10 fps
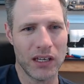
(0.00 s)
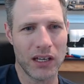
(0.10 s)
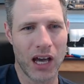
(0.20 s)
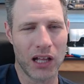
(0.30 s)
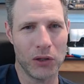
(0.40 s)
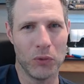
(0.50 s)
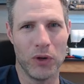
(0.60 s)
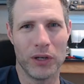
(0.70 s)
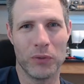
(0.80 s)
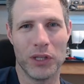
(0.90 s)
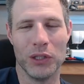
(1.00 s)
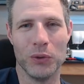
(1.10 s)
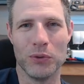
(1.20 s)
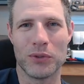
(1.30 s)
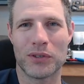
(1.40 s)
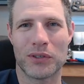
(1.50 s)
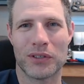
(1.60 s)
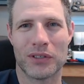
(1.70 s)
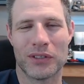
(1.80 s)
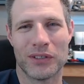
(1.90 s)
hollow one would lose.
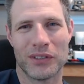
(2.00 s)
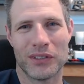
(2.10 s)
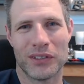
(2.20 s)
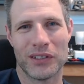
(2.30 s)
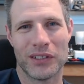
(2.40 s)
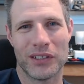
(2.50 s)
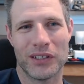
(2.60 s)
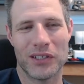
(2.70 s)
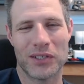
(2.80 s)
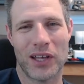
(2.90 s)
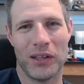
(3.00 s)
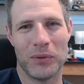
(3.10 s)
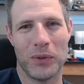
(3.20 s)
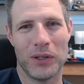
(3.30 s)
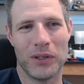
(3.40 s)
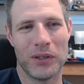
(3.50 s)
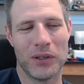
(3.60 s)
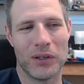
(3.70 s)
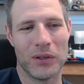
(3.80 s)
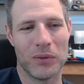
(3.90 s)
The solid one
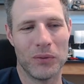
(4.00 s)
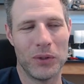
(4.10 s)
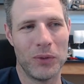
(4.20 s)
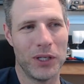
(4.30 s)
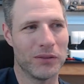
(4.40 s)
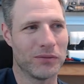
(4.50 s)
would win.